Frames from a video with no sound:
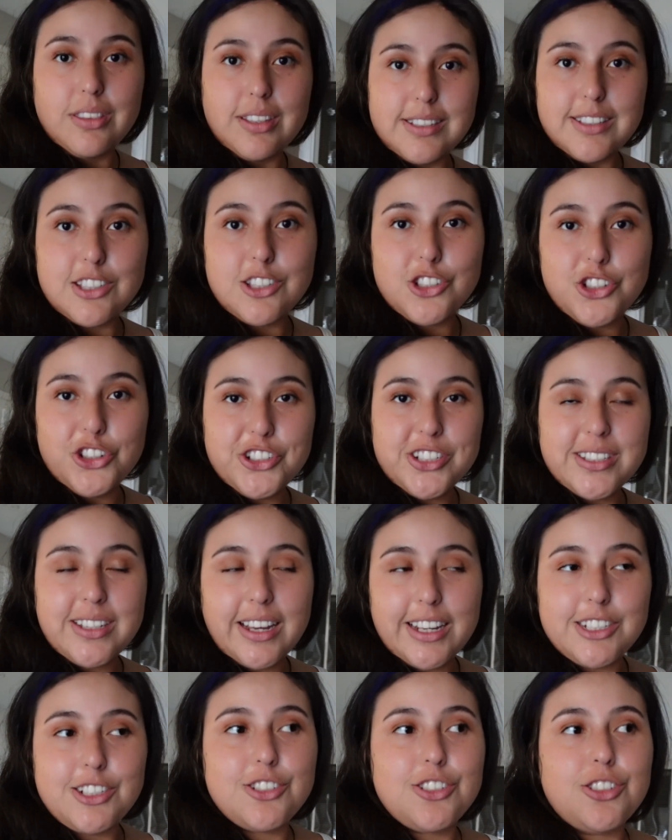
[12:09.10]
This is your
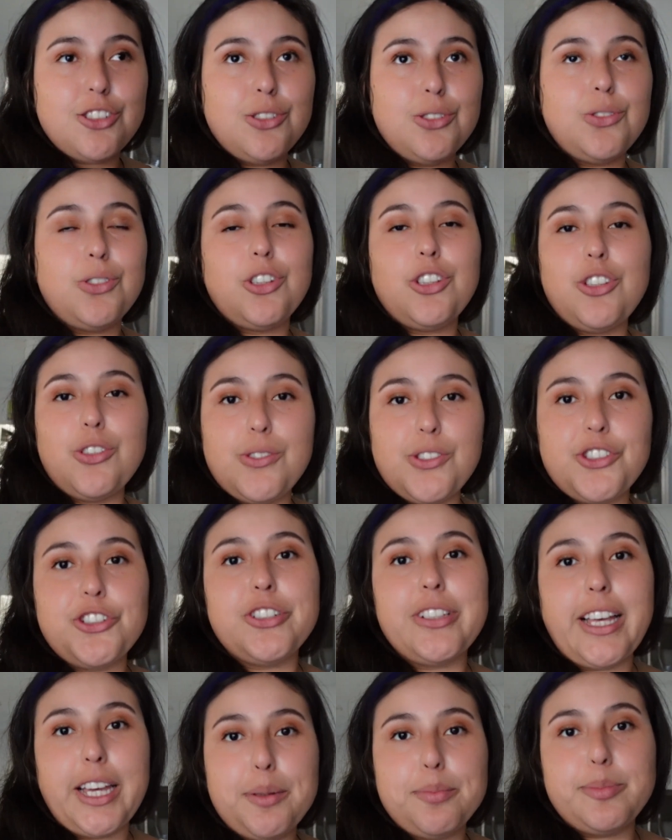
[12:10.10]
sign to use your
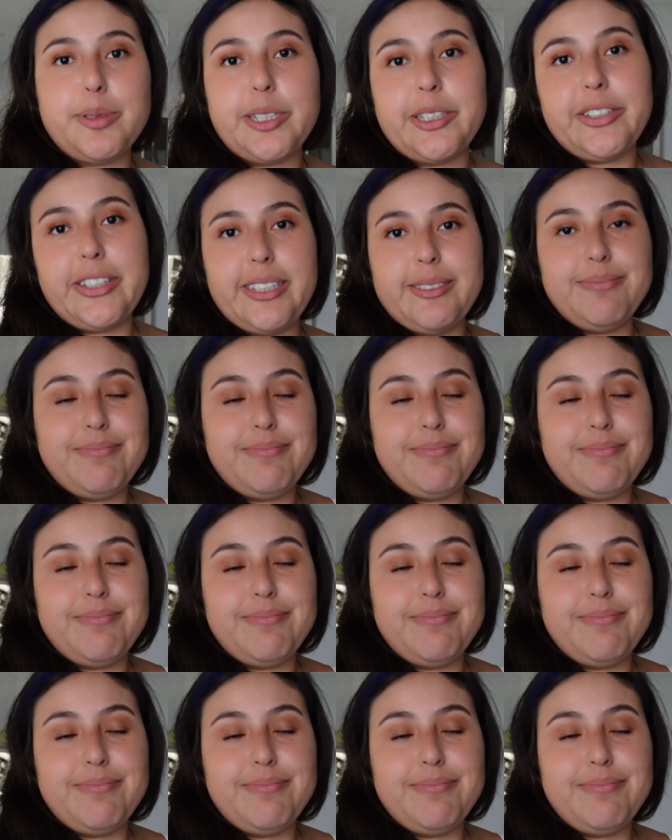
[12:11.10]
library.